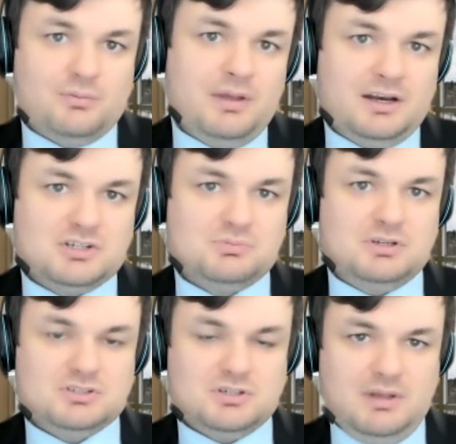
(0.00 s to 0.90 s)
management
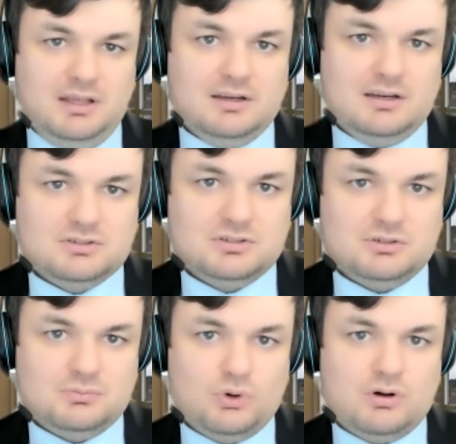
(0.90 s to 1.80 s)
to make it
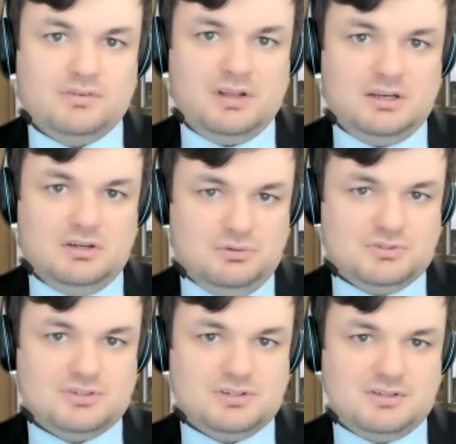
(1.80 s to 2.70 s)
into more of a
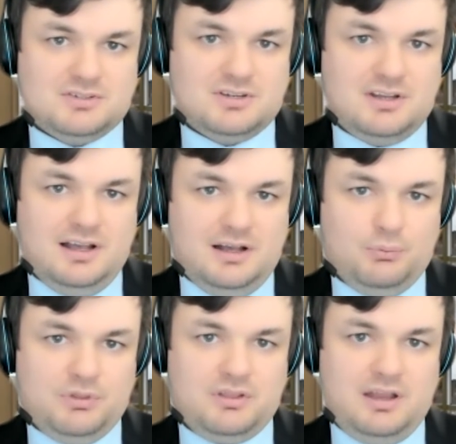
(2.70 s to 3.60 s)
nuisance uh,
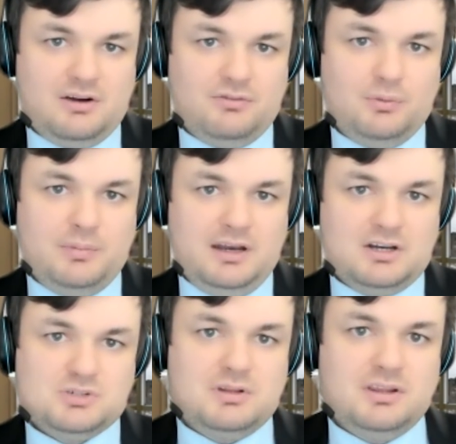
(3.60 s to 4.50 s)
with careful
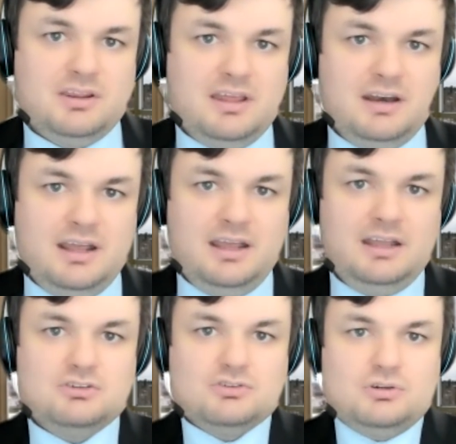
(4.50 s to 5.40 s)
management than a
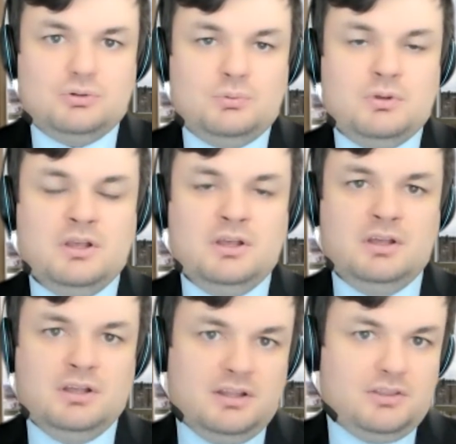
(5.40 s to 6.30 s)
mm-hmm. true
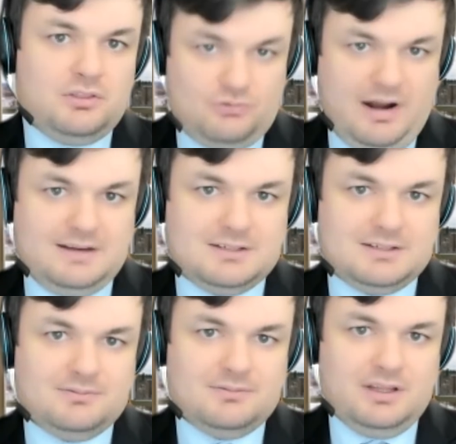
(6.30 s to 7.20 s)
threat
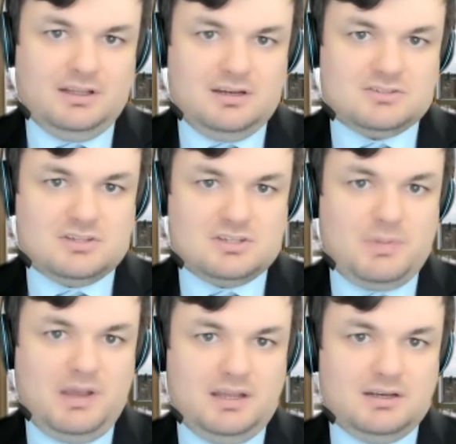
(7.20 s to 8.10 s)
like it is in this
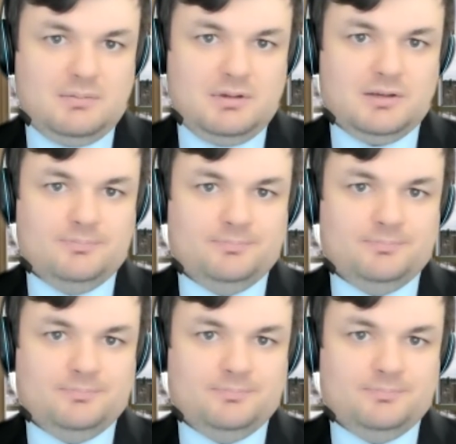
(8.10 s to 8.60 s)
pandemic.